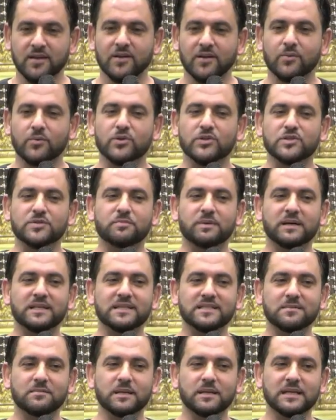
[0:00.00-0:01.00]

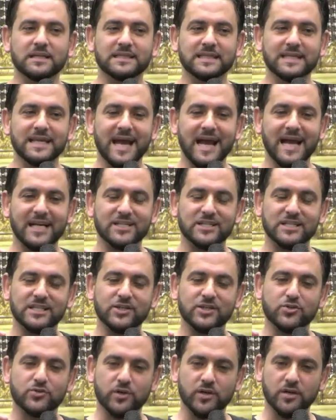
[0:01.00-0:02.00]
Responsibility actually
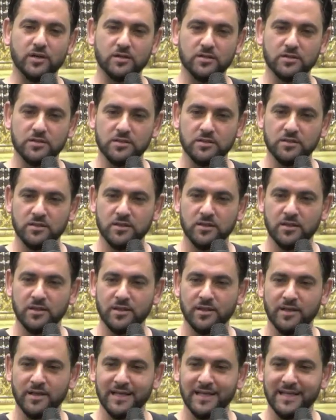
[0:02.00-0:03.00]
triggers
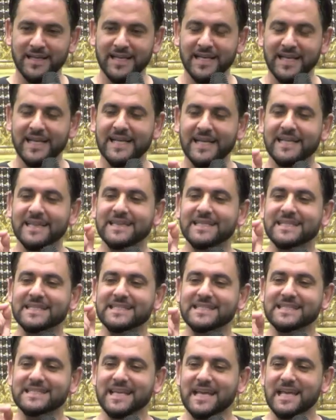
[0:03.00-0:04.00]
the
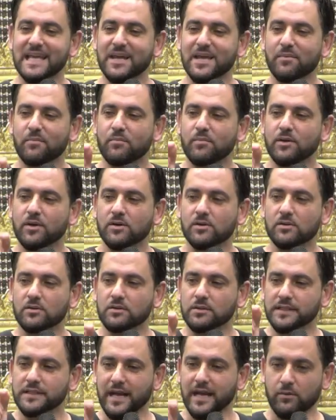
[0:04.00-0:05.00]
same neural
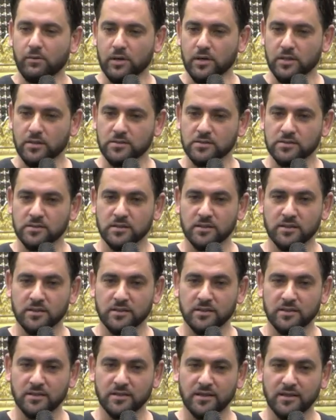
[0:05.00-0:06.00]
networks
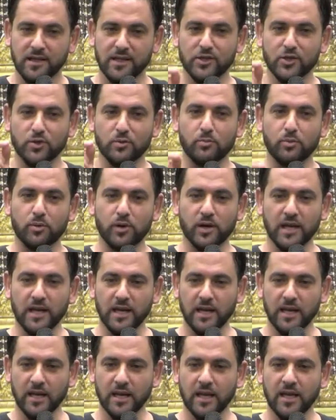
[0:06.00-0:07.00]
in your brain
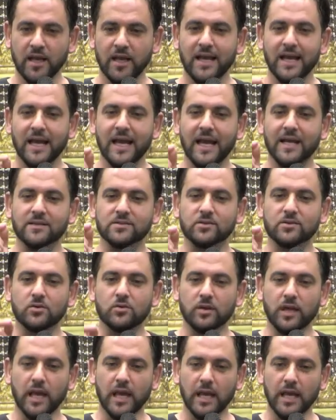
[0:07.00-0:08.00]
as
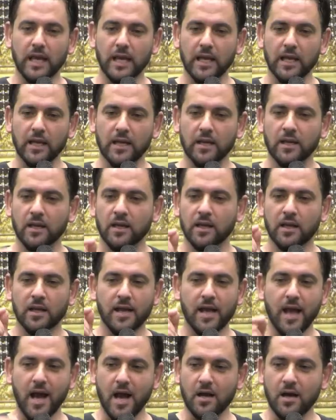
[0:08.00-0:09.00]
cocaine,
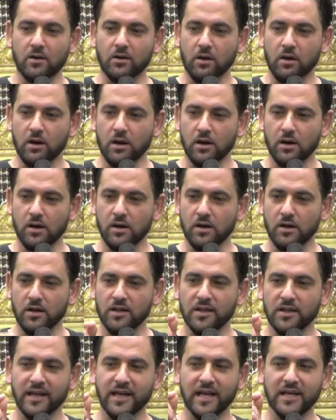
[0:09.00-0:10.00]
alcohol,
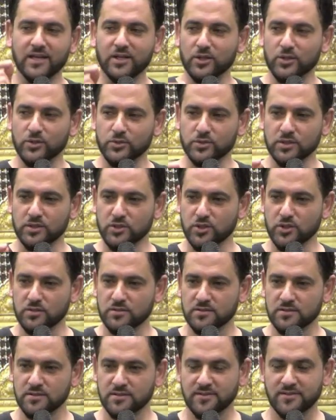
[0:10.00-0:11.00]
and
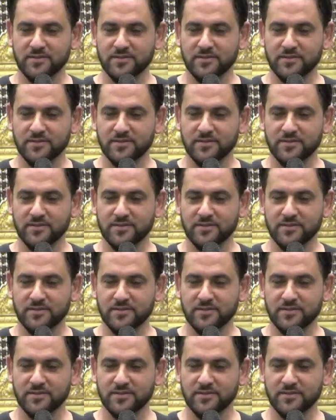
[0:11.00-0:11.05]
hallucinogens.